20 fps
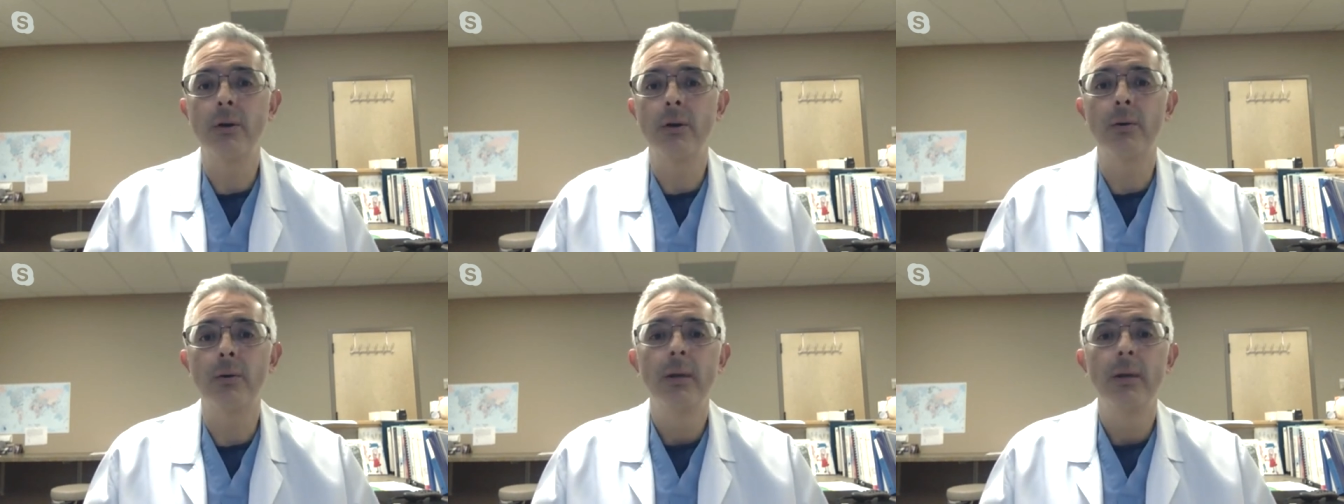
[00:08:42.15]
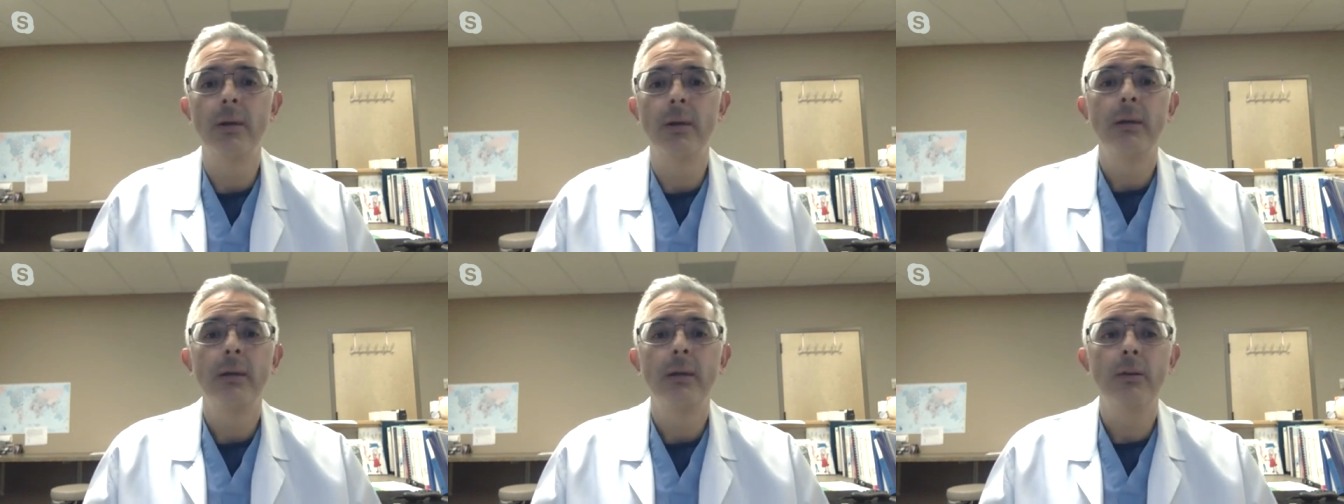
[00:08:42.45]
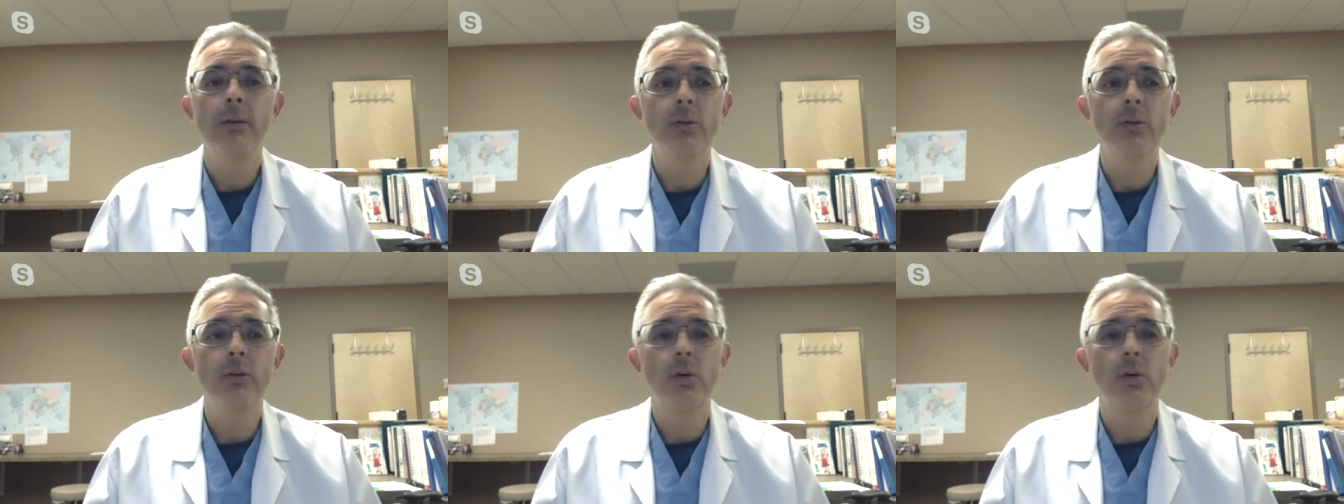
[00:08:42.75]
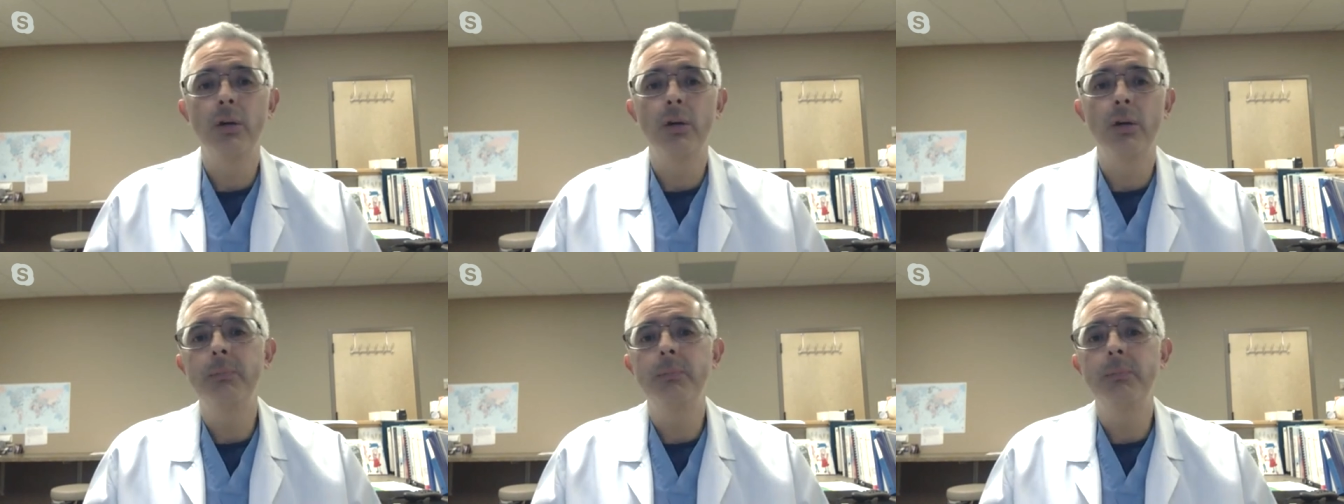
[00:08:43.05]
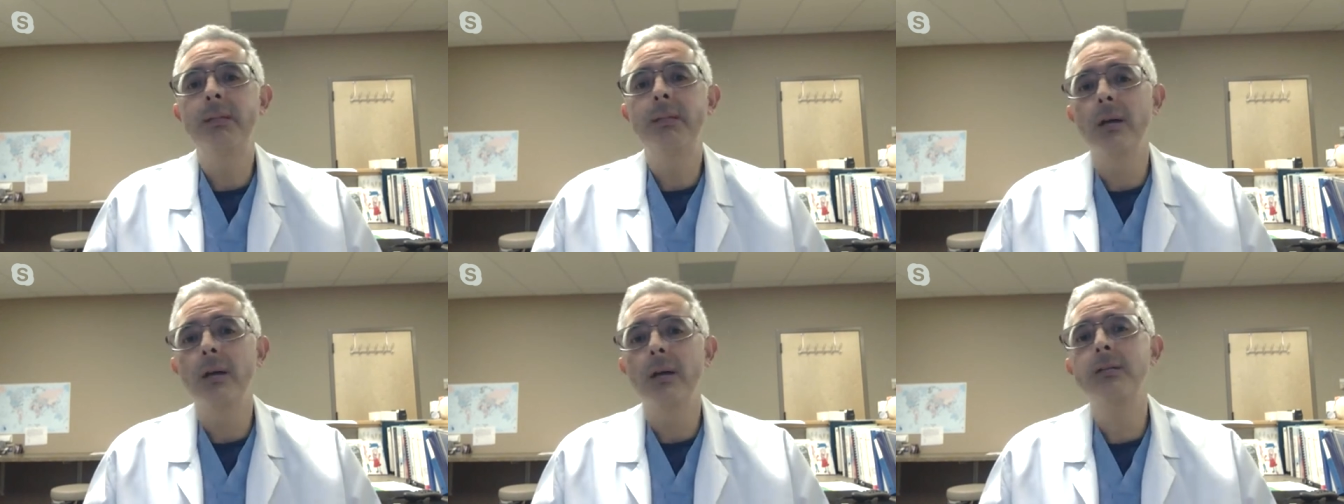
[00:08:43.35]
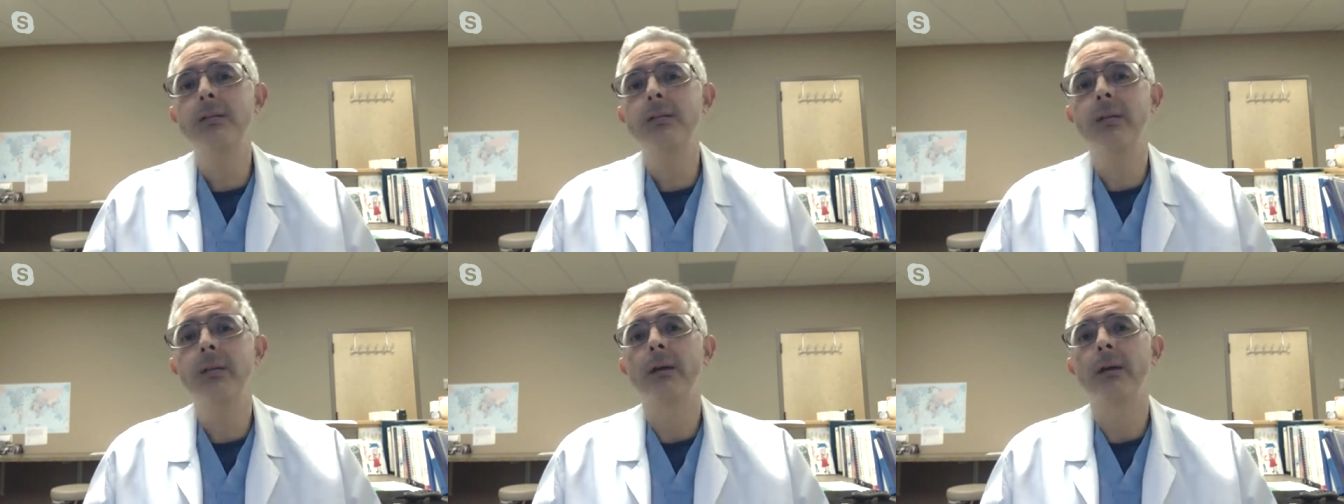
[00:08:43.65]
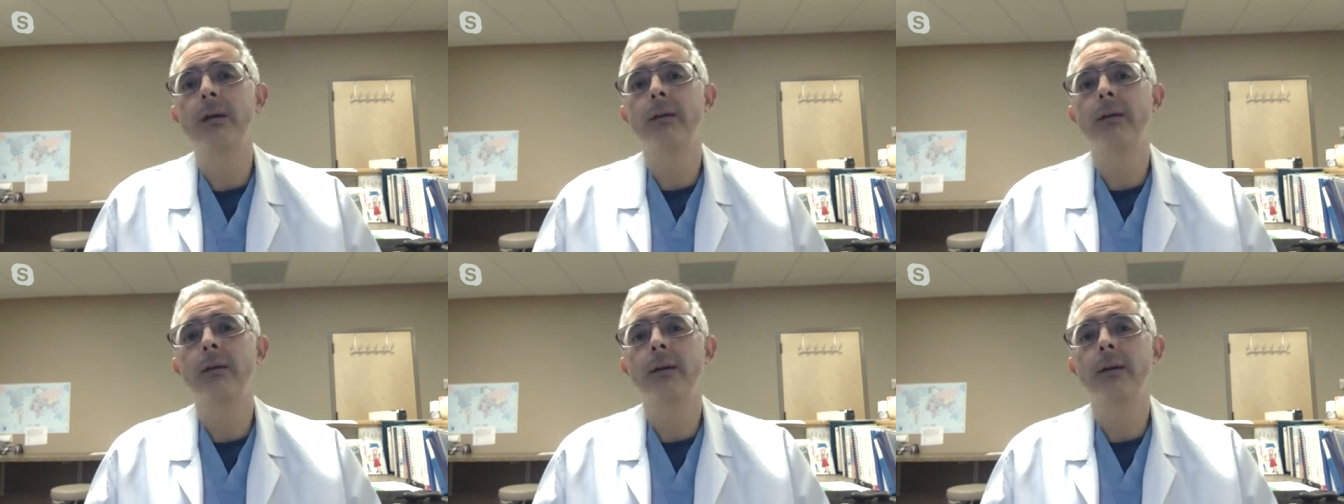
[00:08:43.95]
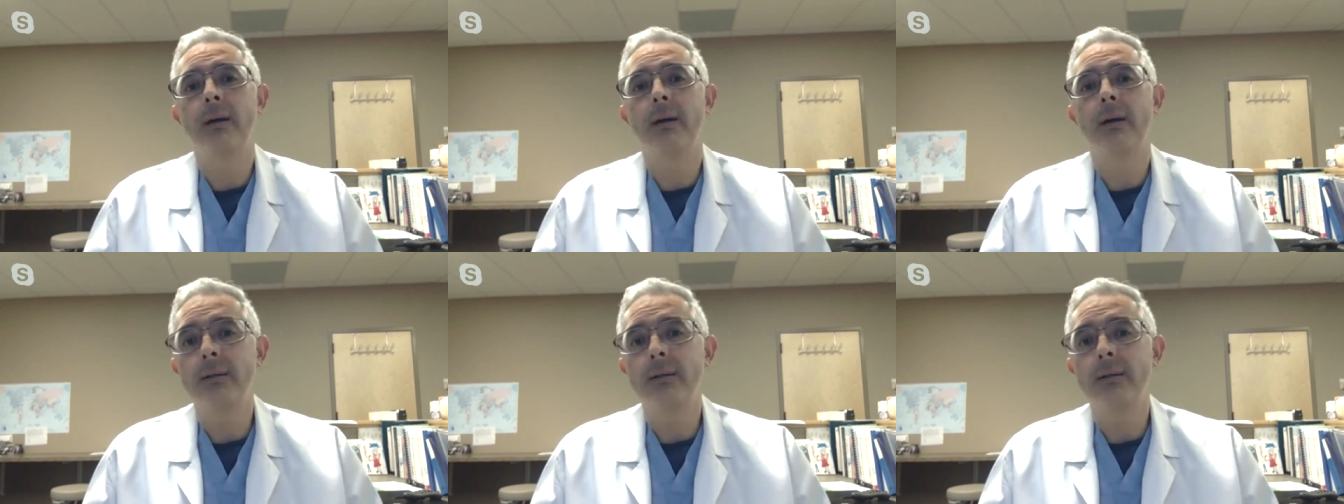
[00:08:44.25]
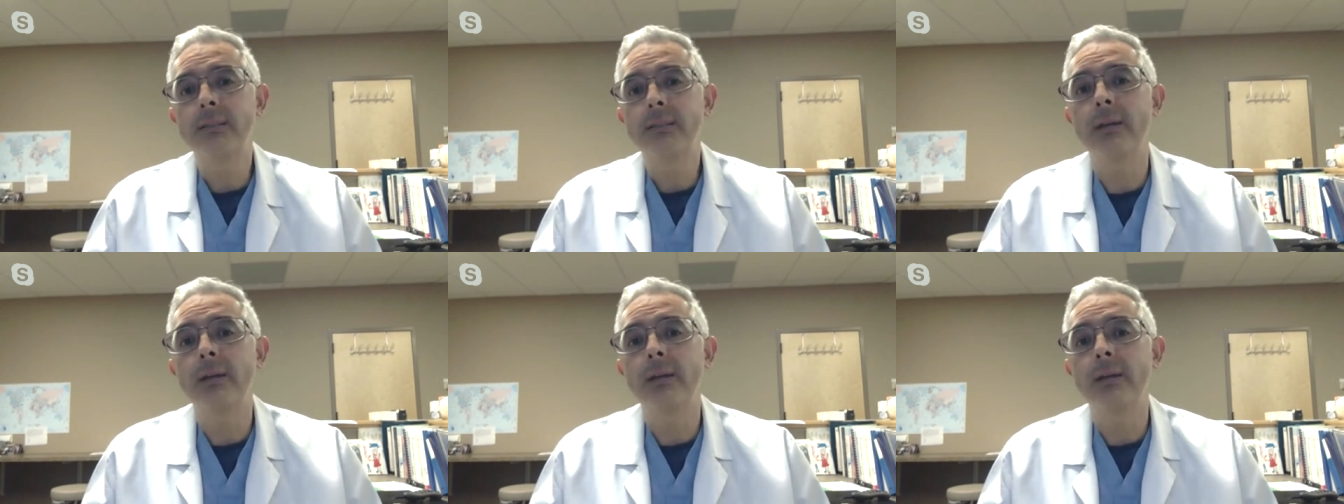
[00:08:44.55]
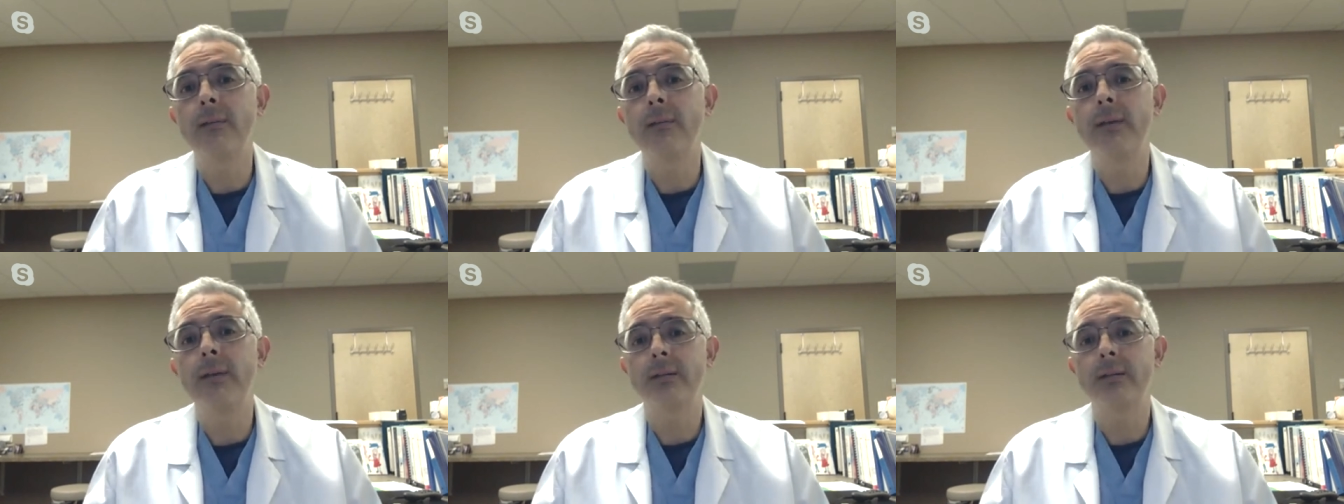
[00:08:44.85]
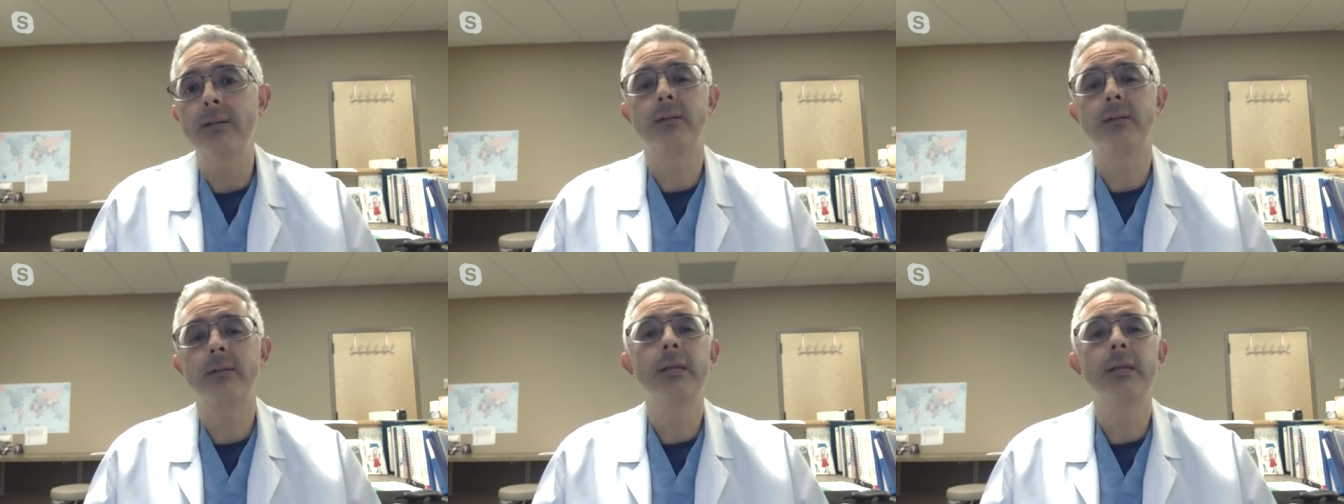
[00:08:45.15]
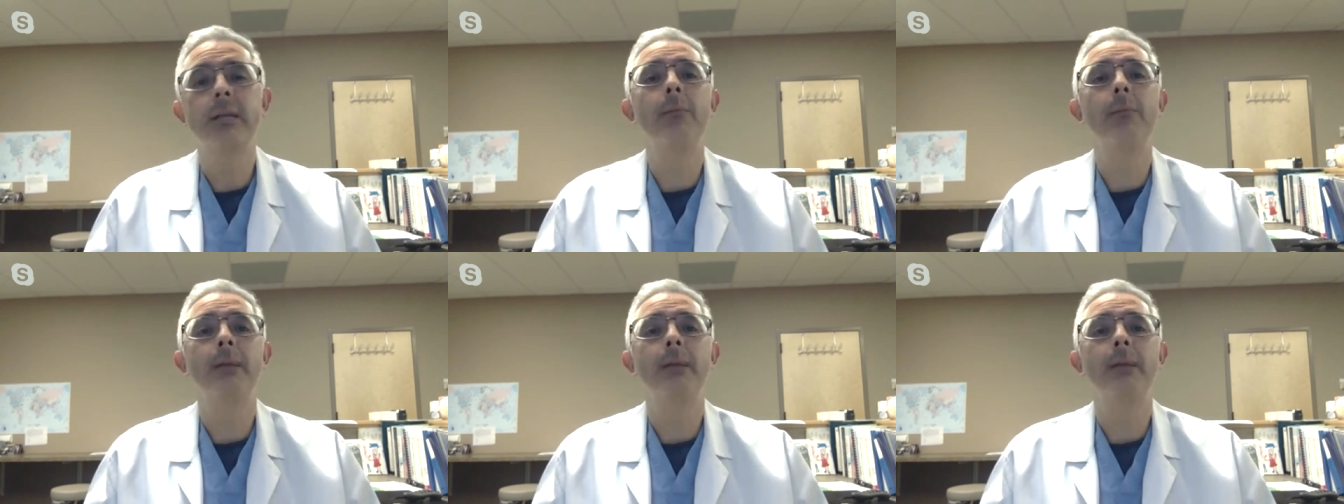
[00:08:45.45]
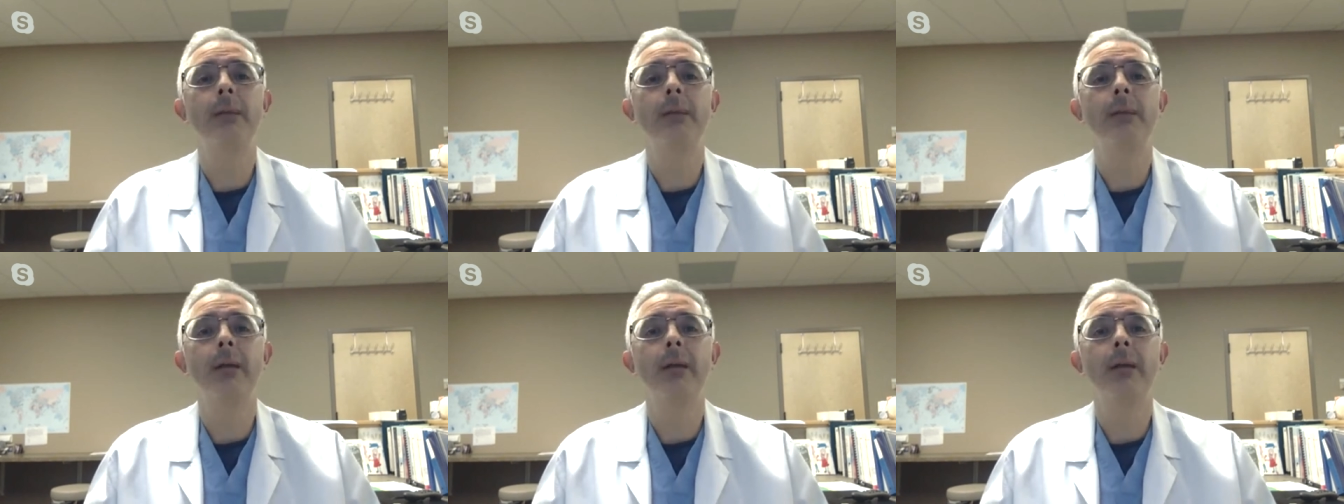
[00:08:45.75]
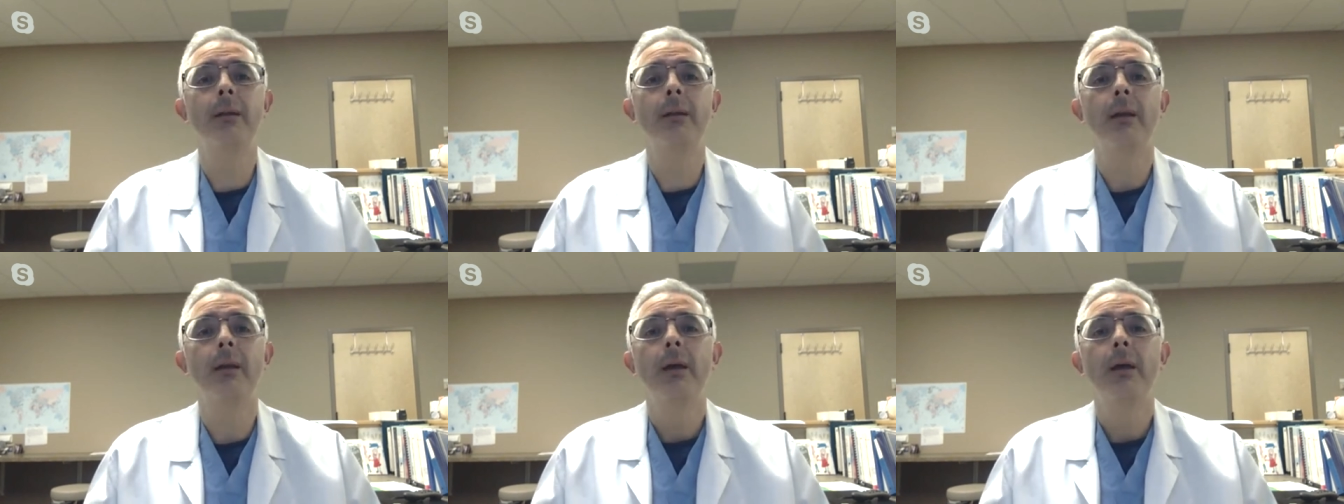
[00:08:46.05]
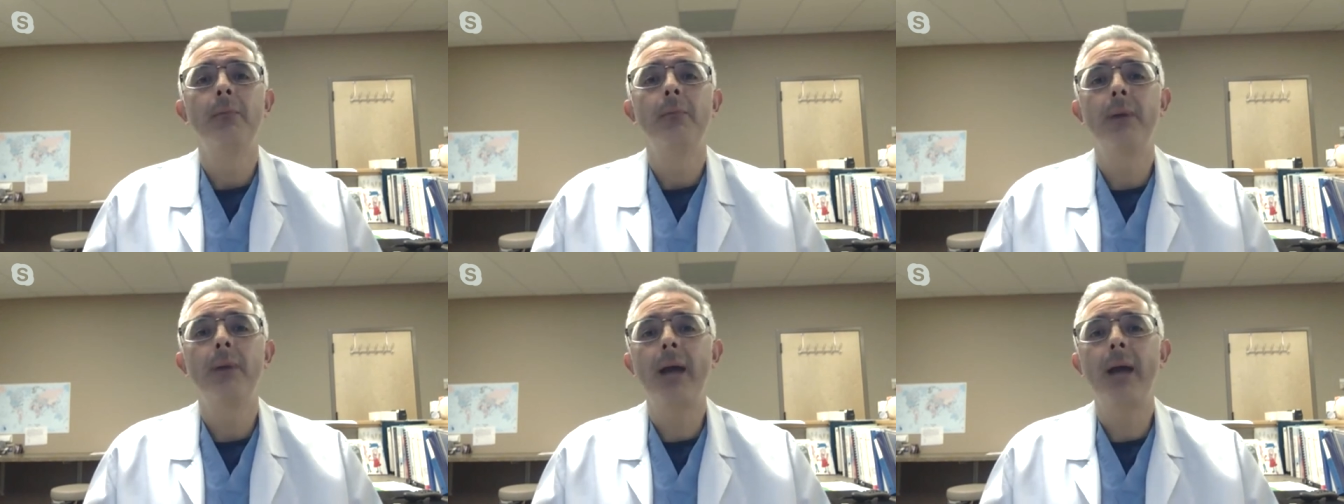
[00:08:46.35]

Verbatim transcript: So you could be touching uh, stuff that is contaminated,